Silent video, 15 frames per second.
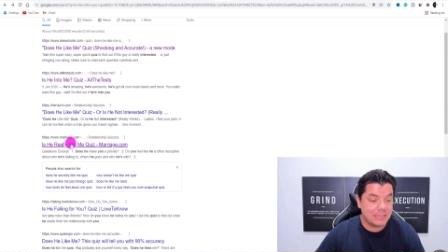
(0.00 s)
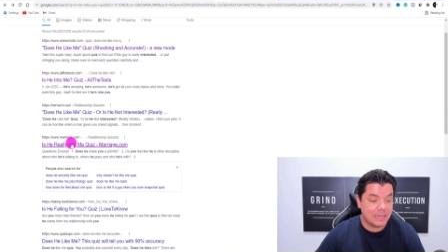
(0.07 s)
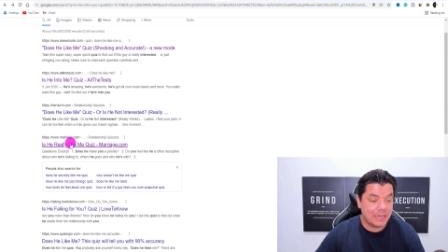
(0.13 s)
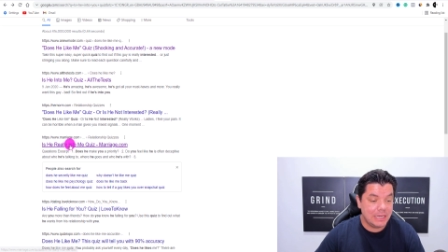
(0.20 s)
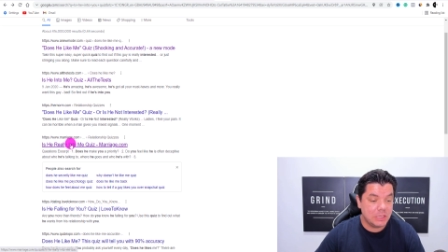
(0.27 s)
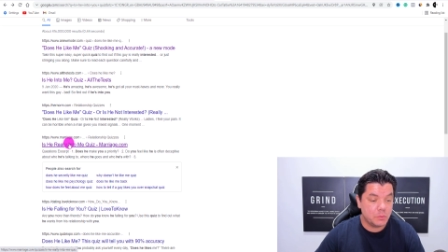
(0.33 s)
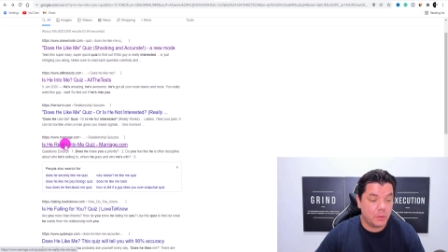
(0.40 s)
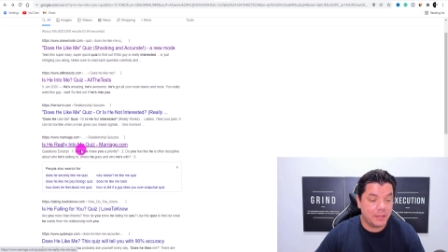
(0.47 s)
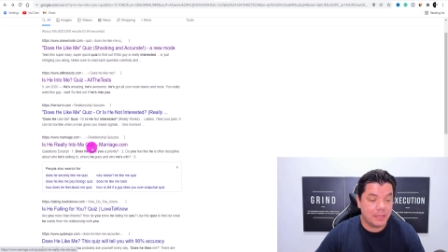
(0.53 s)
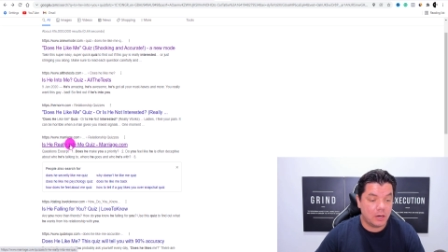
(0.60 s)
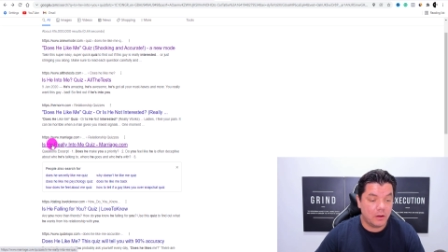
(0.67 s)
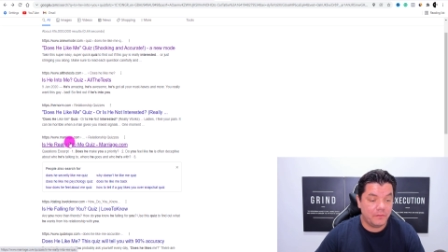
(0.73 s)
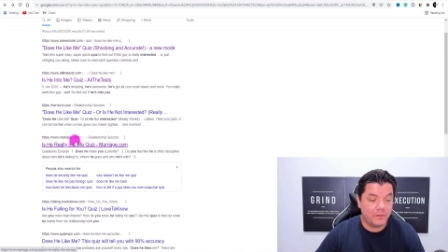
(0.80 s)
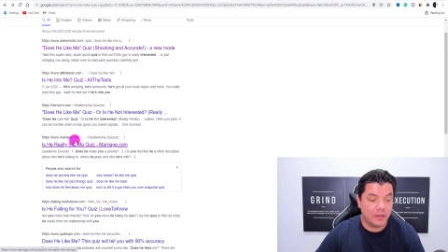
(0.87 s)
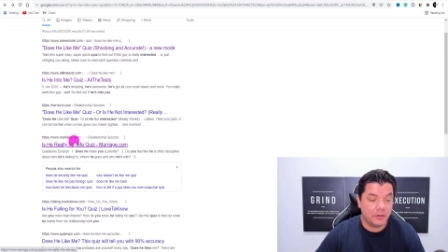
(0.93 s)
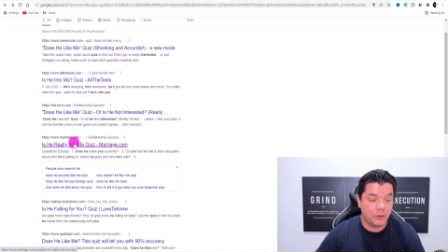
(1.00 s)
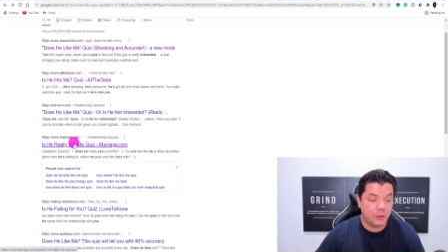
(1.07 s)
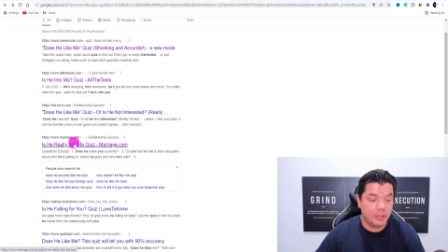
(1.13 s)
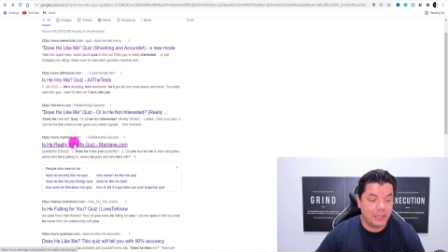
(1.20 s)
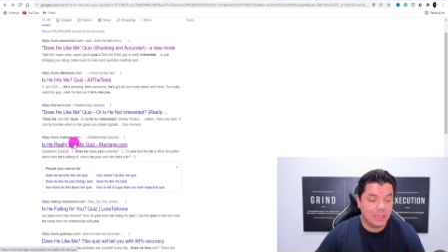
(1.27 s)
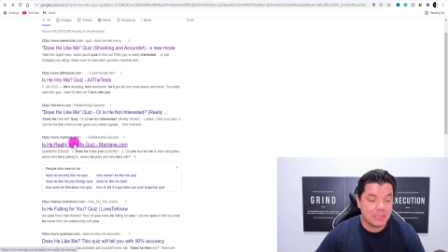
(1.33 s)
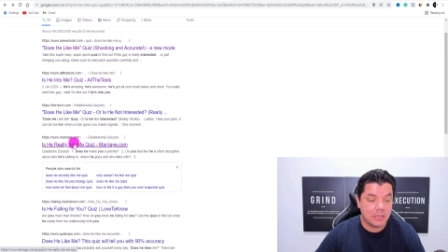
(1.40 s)
So here's one that I found
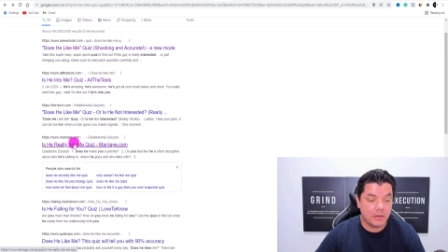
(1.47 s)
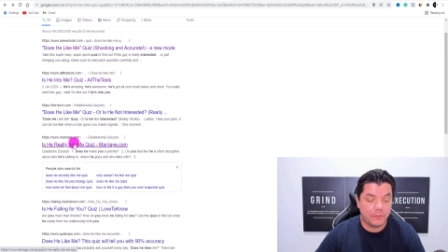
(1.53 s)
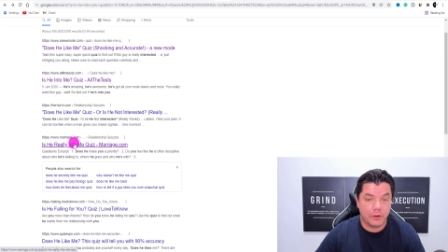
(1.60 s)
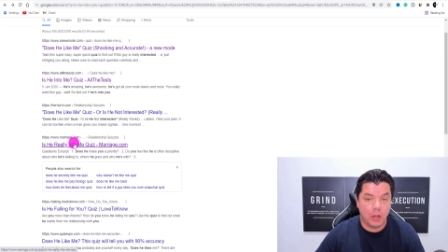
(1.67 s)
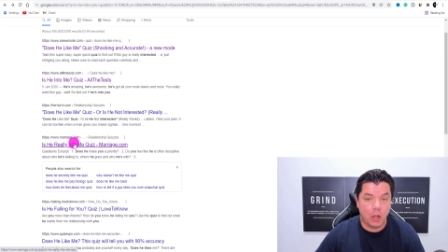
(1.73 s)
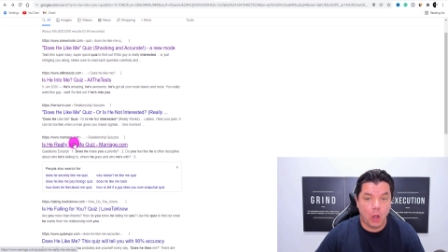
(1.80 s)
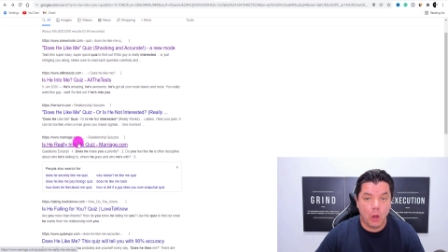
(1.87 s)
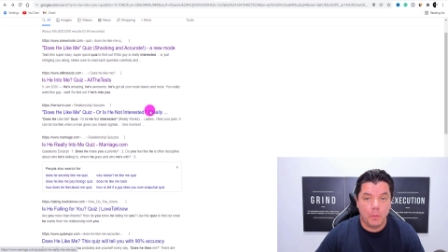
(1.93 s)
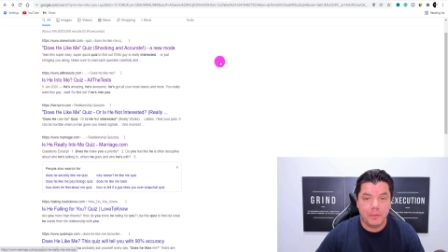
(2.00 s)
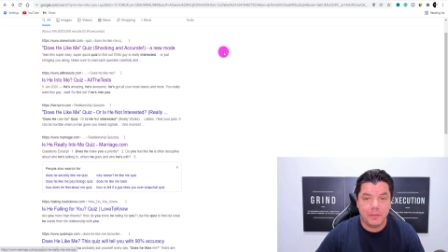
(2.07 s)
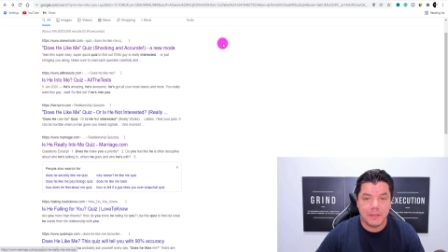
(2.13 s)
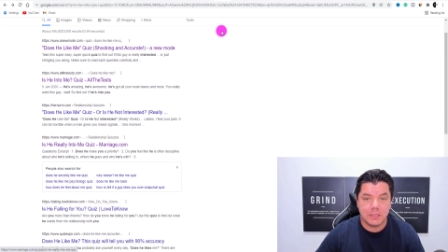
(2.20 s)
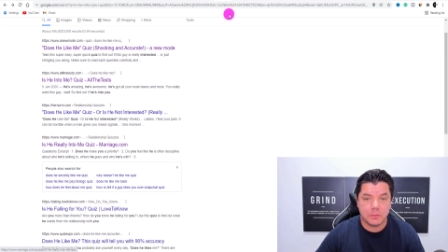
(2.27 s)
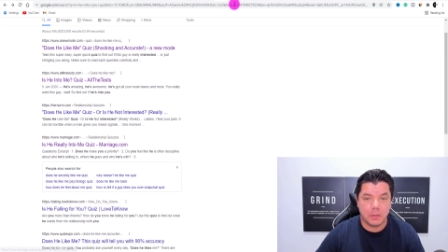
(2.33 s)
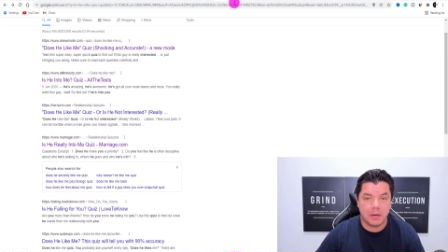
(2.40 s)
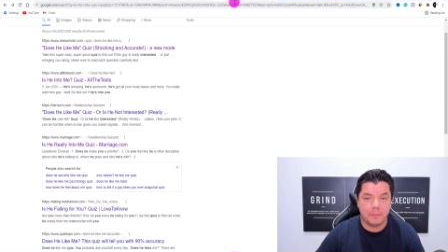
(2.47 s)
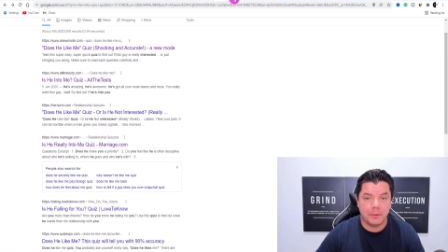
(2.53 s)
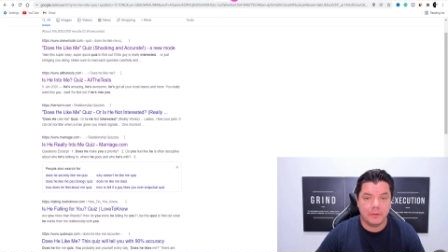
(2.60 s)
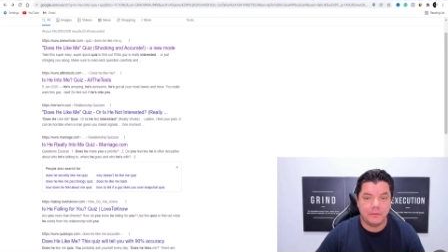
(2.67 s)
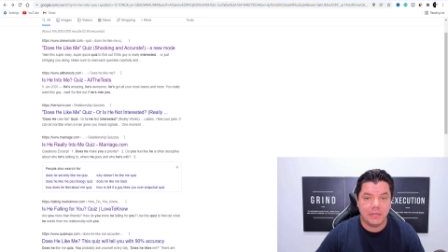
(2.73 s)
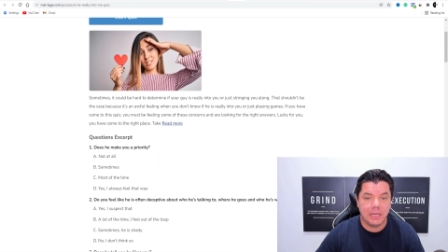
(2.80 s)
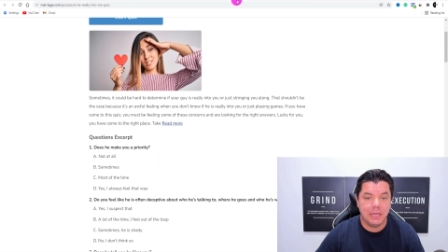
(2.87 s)
earlier. So if we open this one up
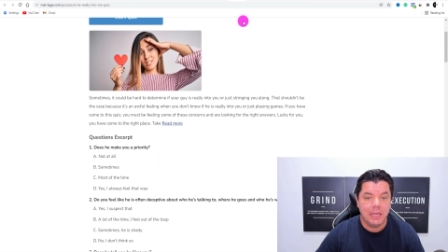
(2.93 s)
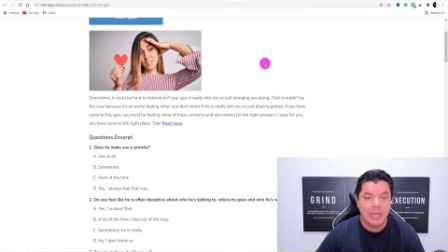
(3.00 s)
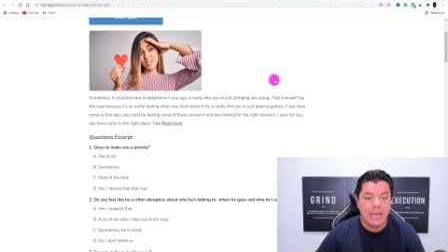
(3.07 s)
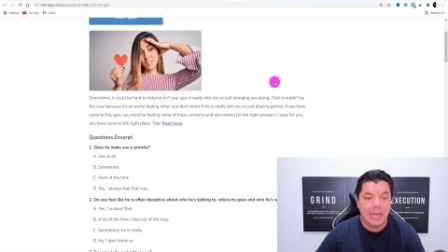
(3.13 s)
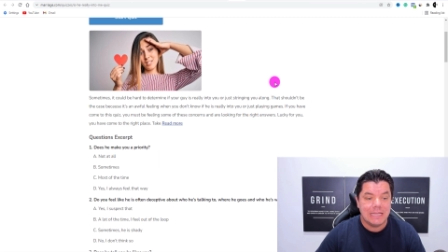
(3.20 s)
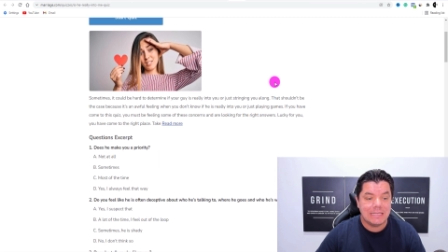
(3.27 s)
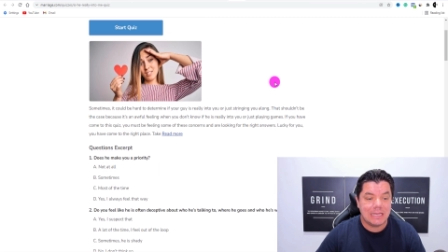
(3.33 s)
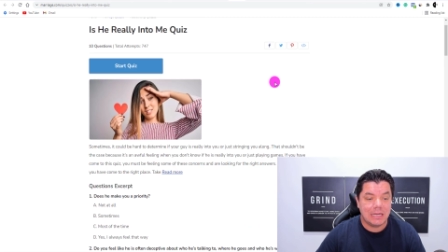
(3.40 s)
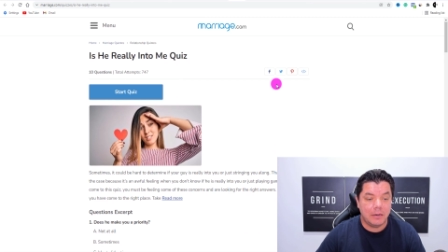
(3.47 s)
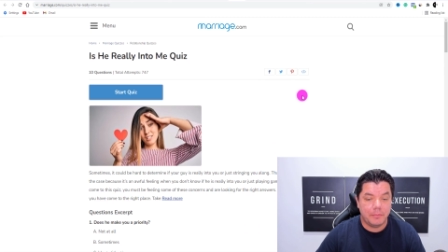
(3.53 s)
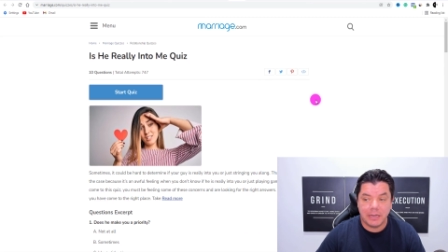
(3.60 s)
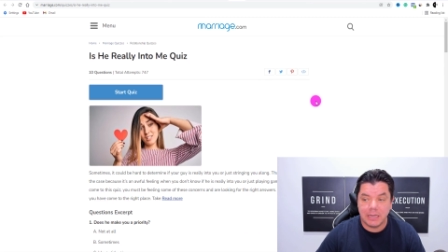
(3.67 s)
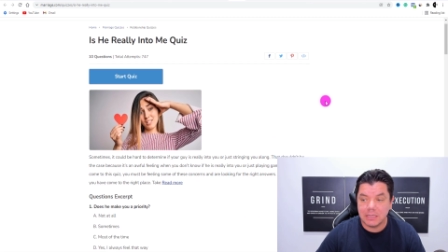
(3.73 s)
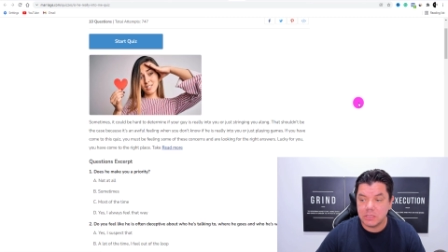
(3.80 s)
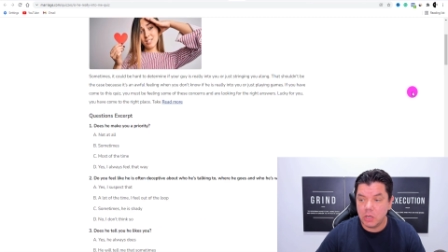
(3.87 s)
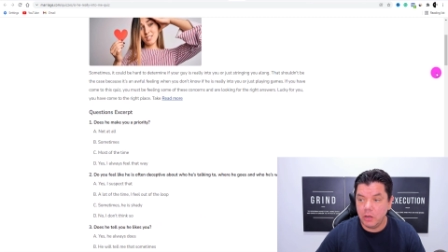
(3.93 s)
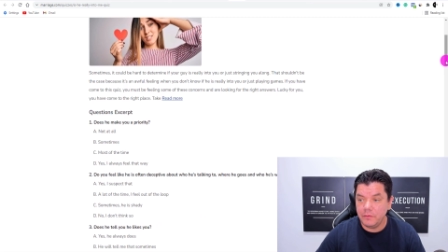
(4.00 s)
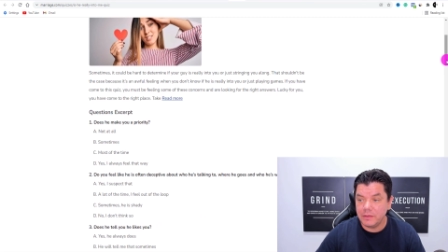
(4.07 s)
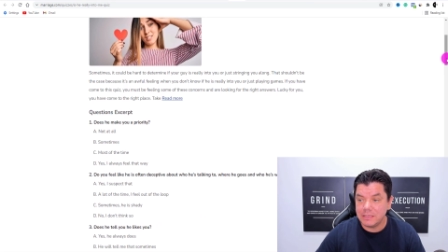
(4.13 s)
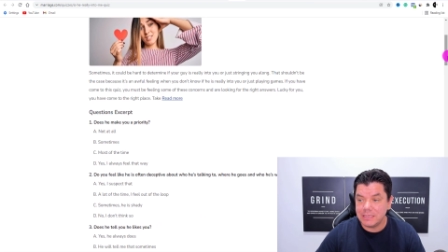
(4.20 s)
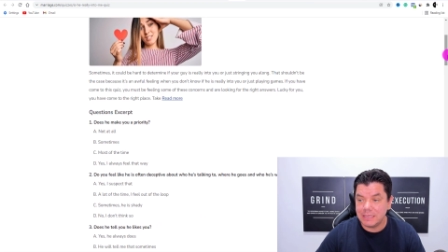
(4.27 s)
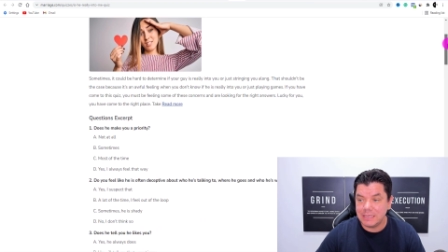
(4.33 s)
over here, it's gonna bring us
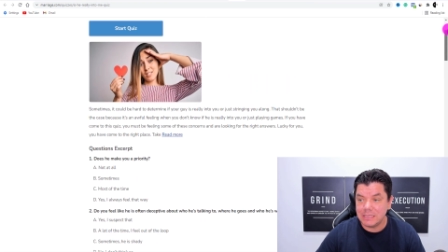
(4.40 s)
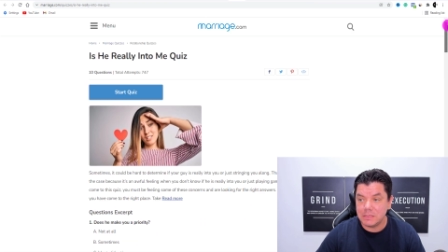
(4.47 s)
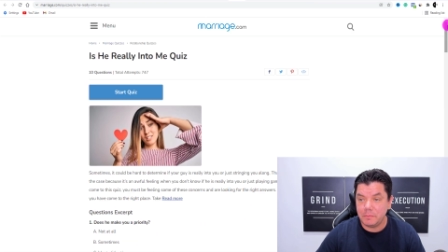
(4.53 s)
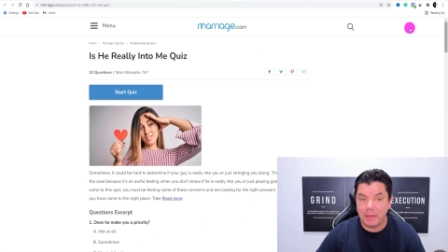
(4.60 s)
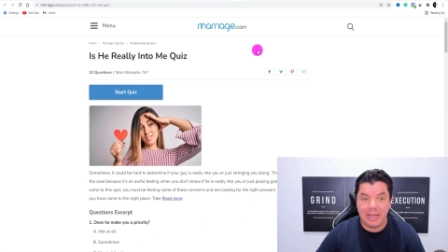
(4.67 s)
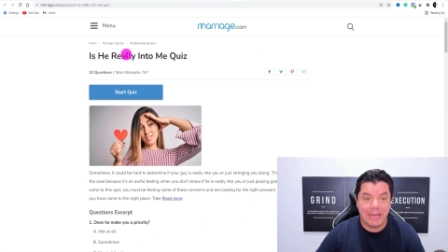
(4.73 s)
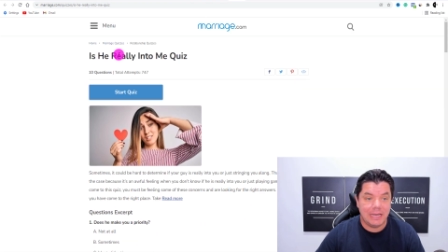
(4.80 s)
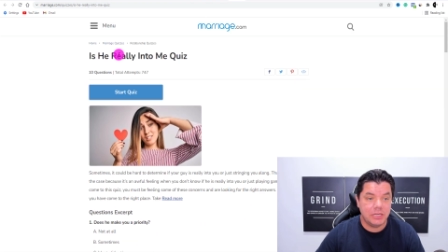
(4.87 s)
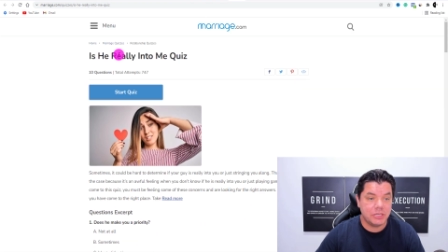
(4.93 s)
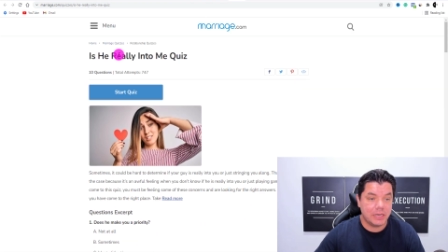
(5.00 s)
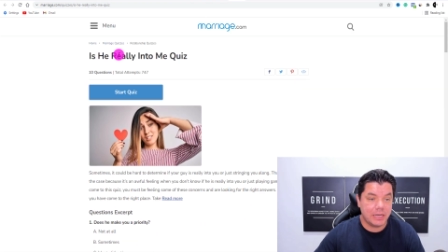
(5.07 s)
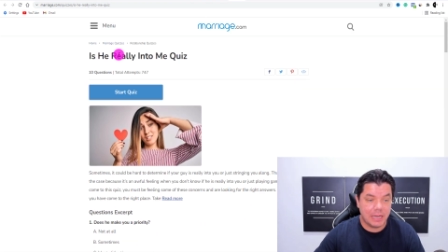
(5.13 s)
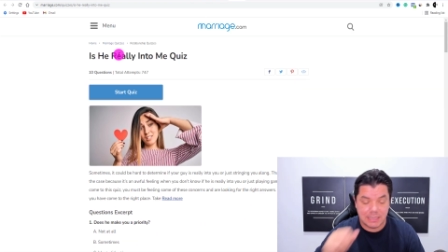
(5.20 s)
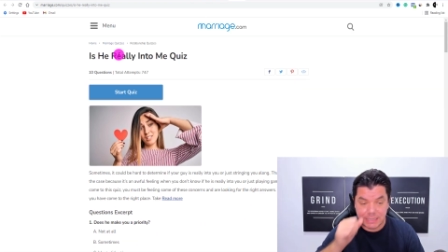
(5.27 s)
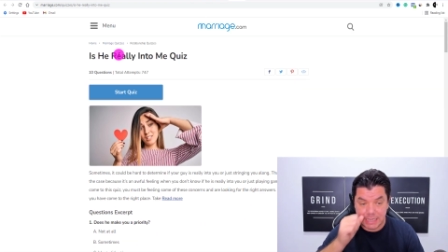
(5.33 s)
over to this page, okay?